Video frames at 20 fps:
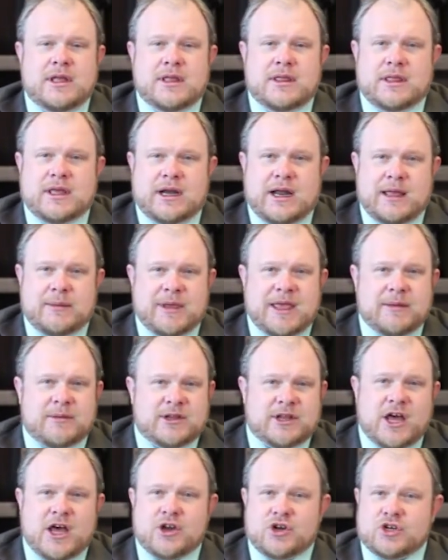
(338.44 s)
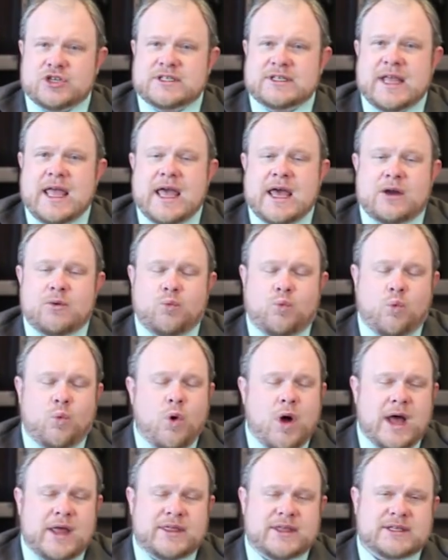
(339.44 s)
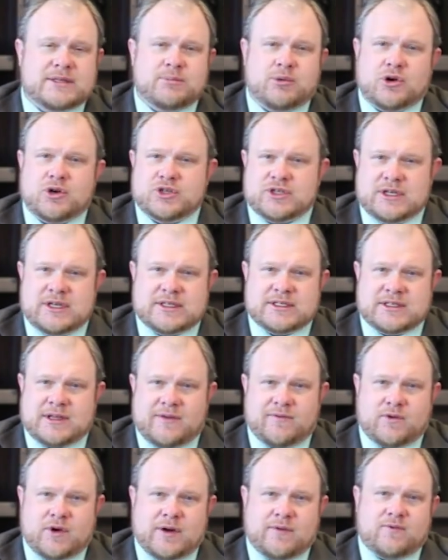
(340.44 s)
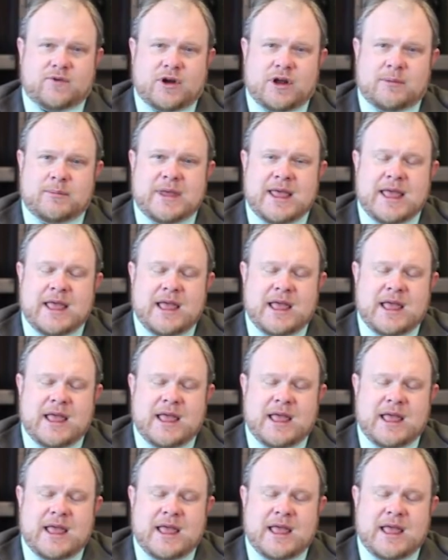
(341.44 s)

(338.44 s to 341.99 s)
that I'm able to understand what this person is suffering from,